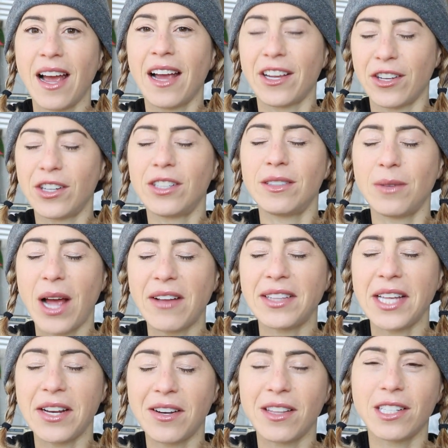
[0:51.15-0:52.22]
you'll at
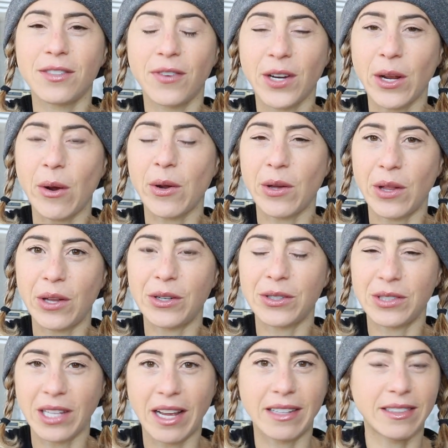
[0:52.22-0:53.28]
the end of this video, you'll
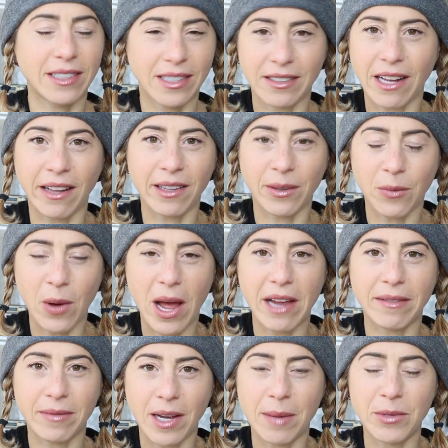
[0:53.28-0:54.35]
understand exactly
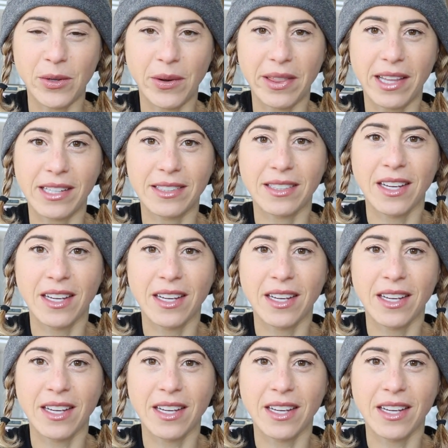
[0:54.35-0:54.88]
why I'm doing this.